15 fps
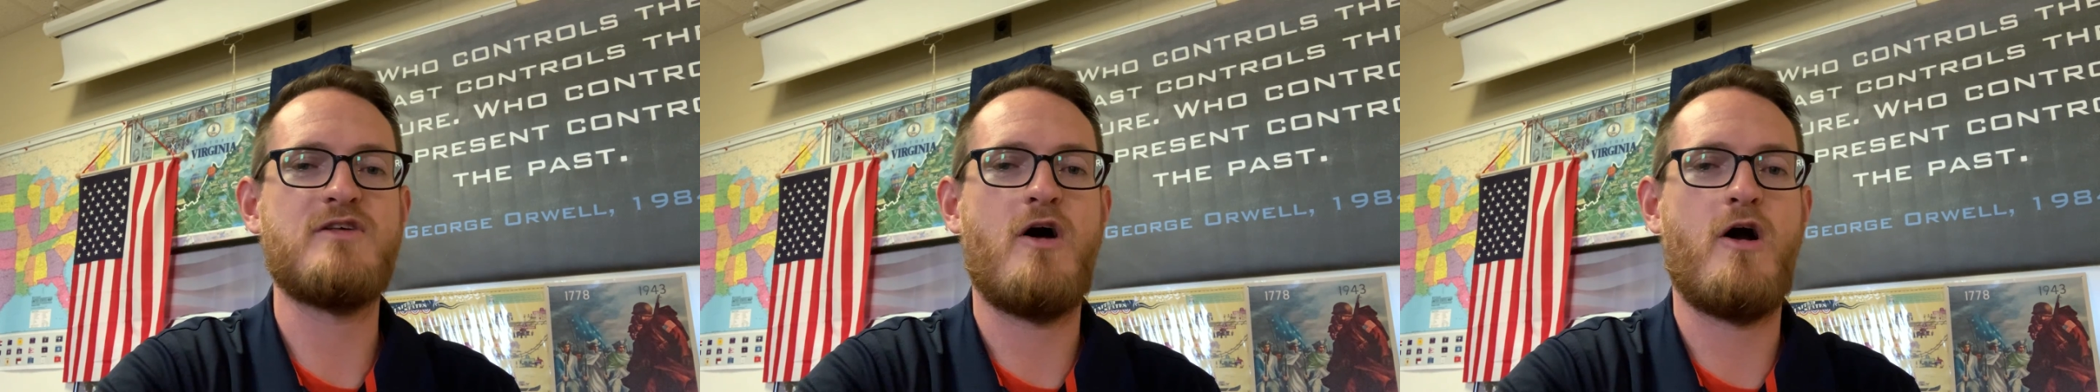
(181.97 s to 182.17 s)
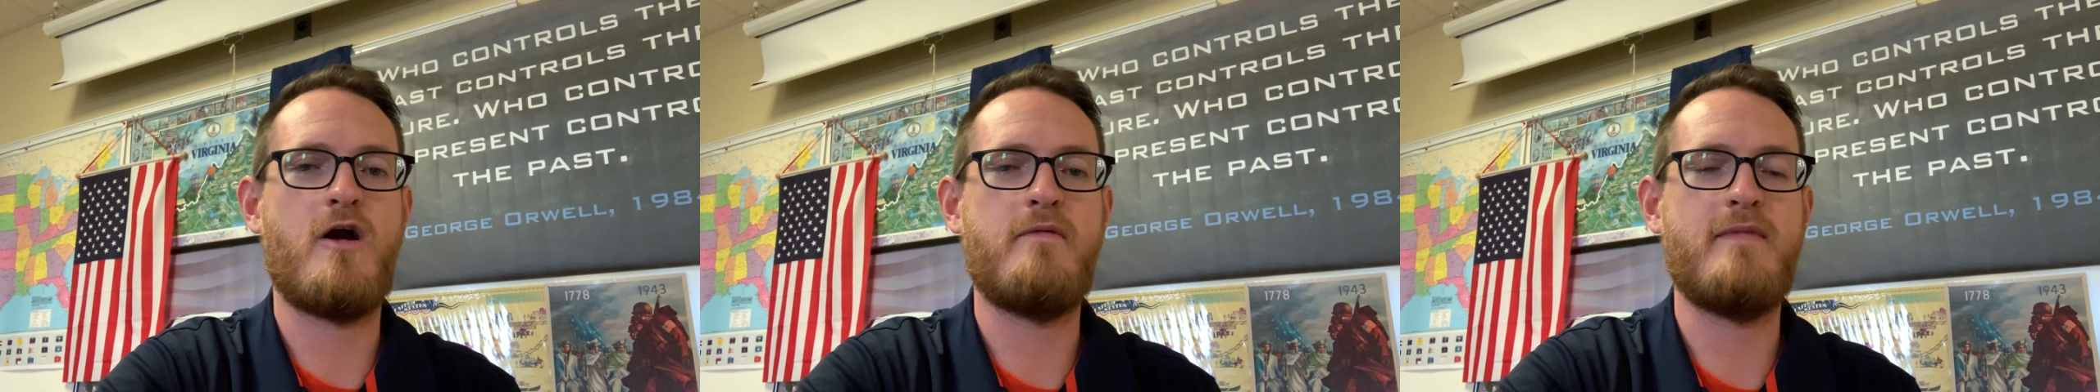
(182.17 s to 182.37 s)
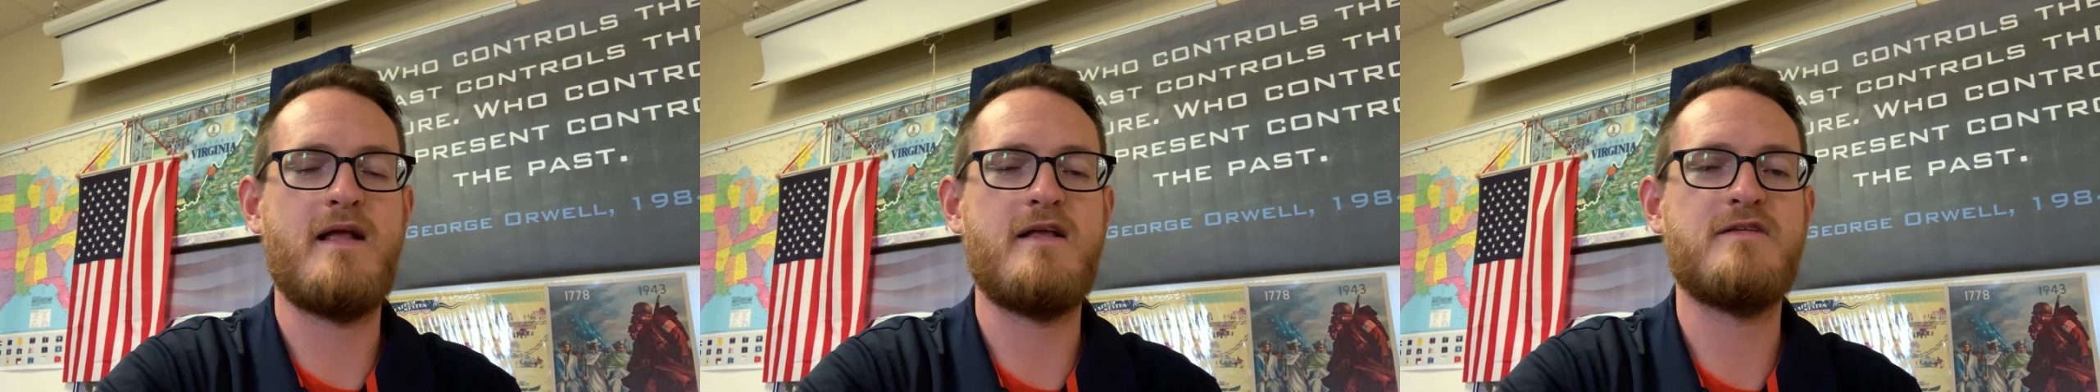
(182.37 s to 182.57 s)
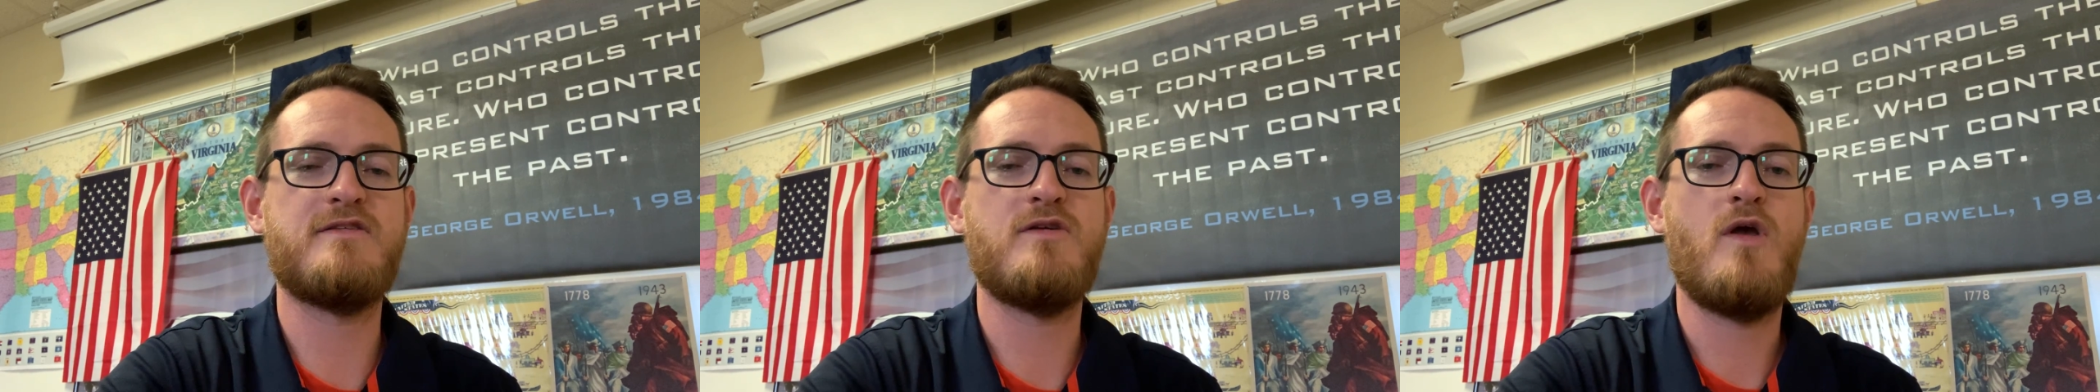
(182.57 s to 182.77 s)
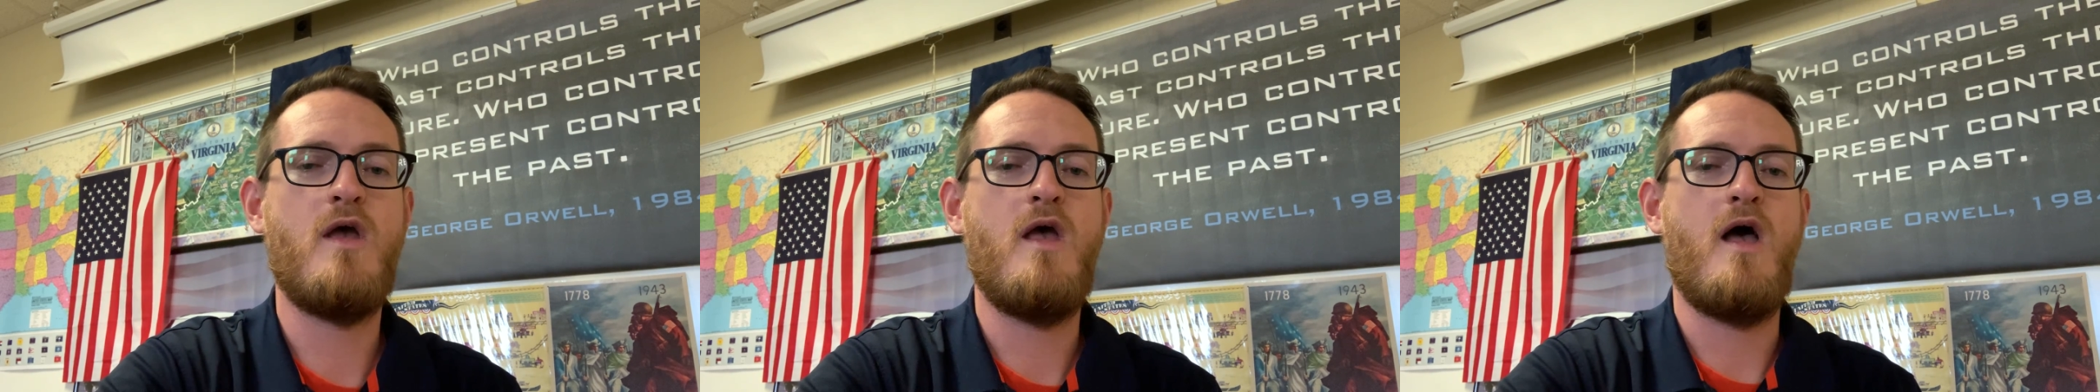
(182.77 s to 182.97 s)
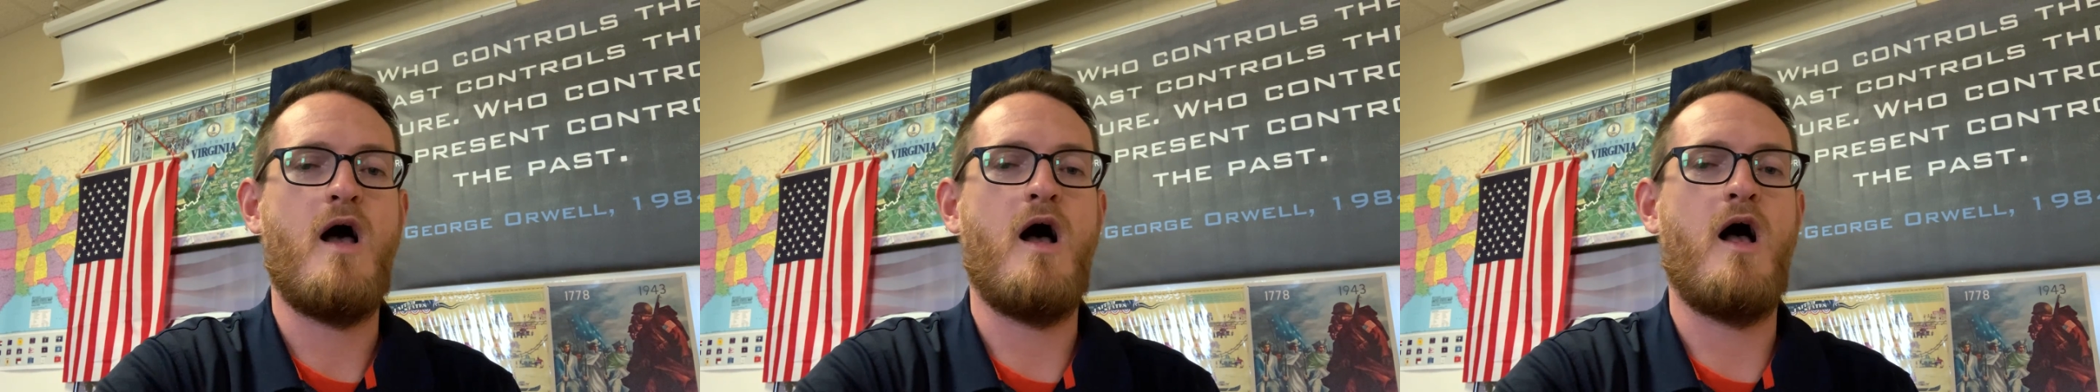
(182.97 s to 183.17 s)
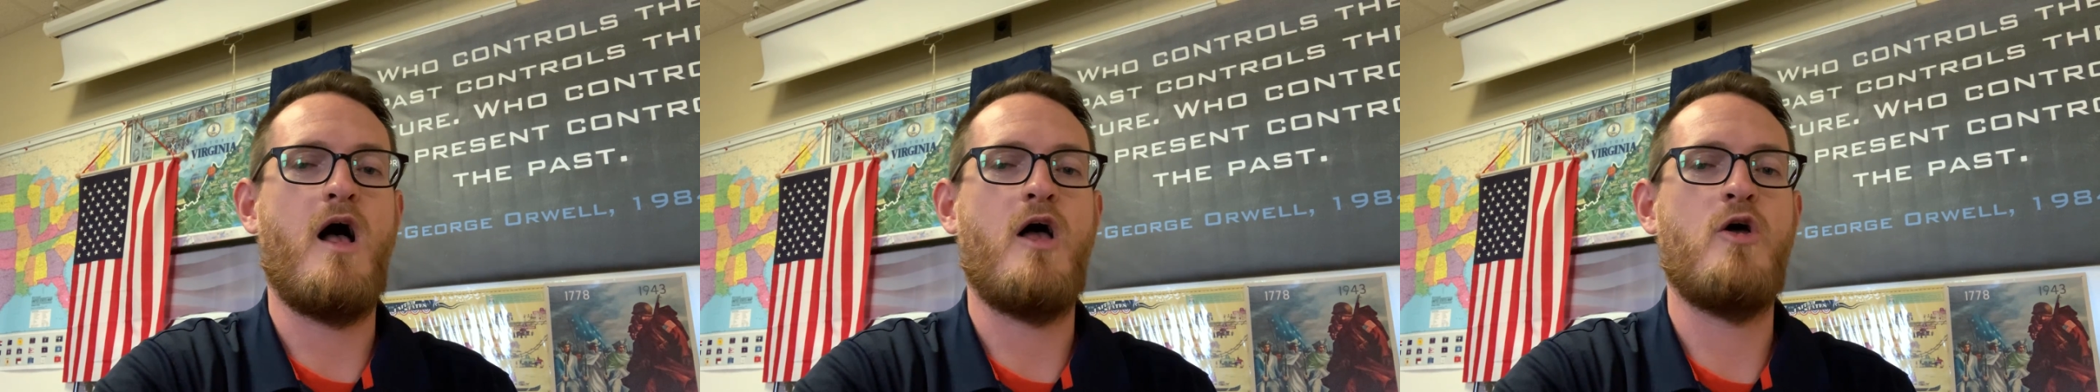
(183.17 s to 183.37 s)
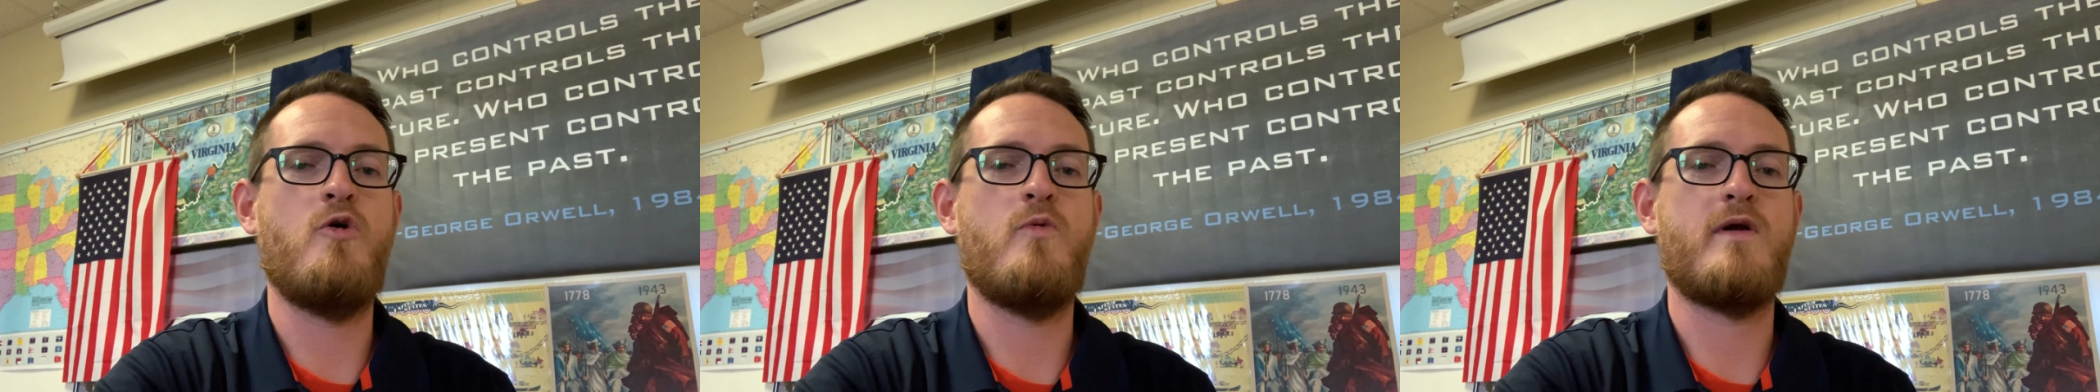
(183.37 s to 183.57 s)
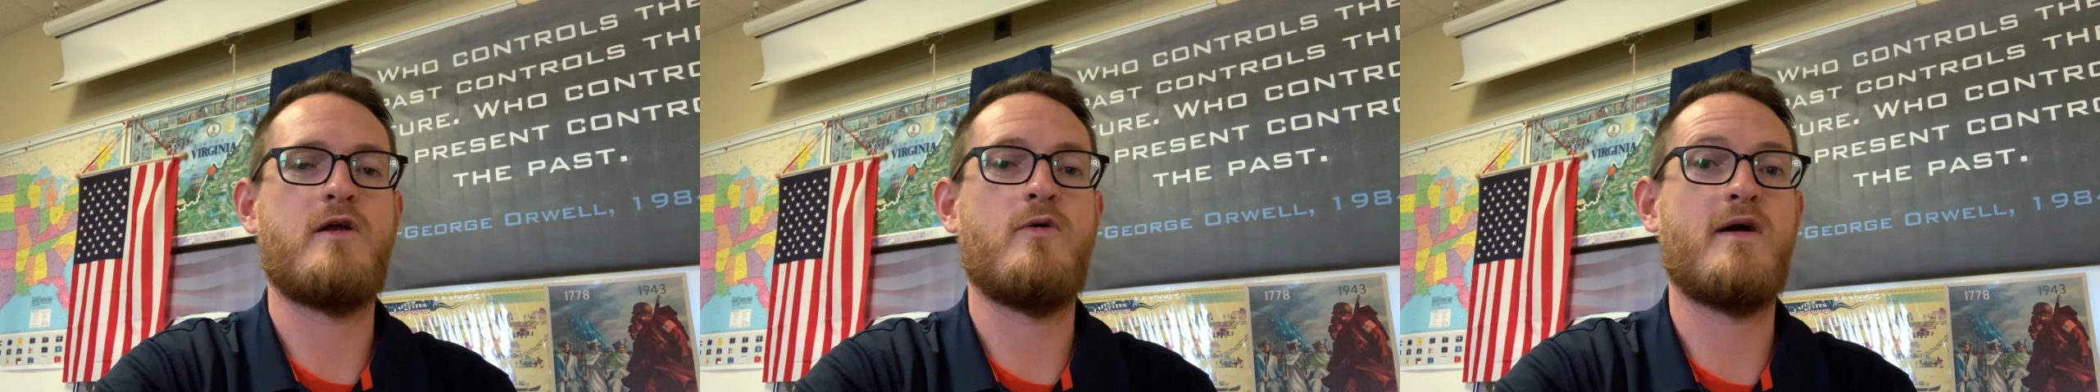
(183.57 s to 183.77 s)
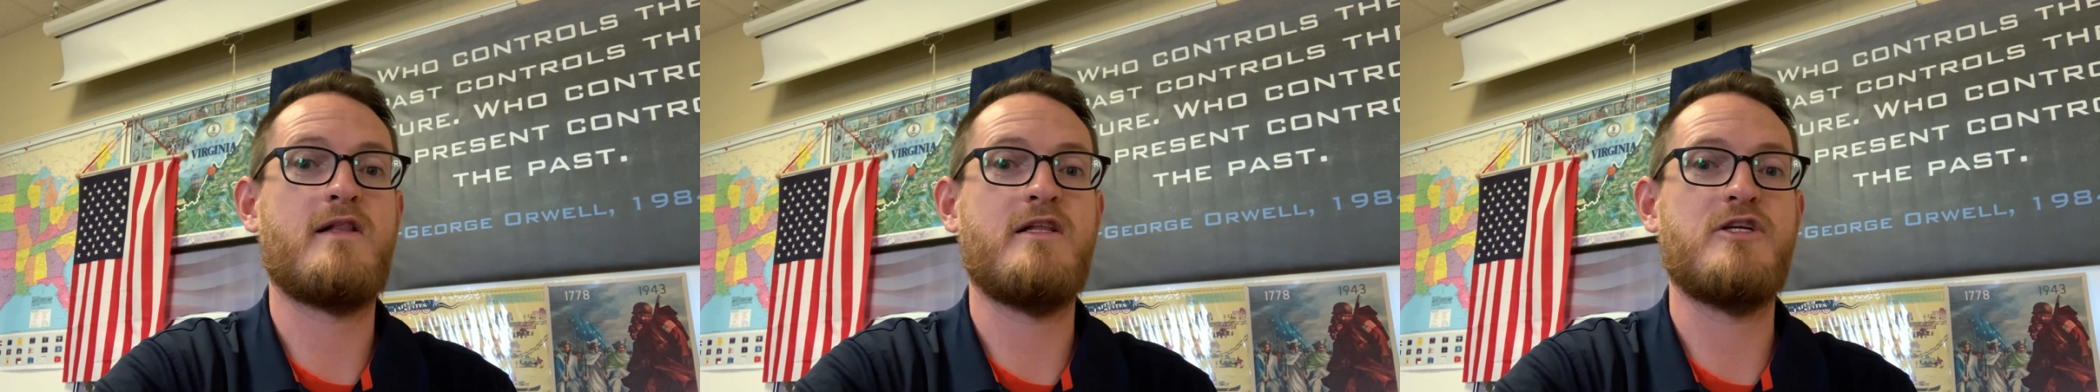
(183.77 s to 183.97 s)
armies who would
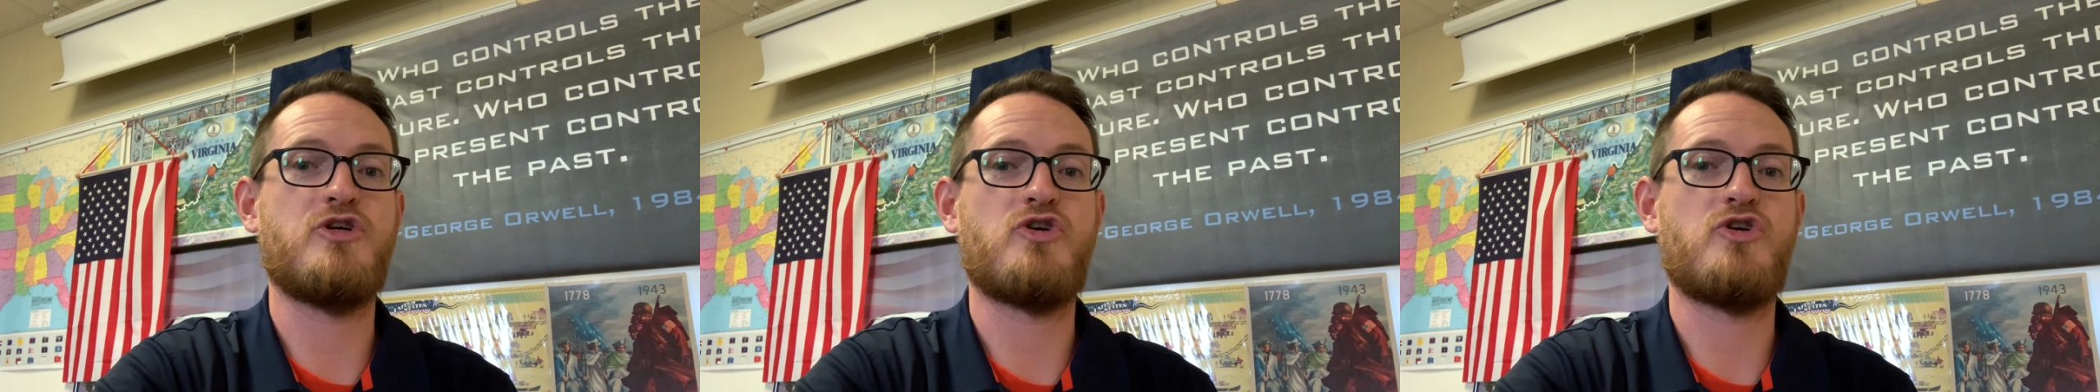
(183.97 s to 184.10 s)
quickly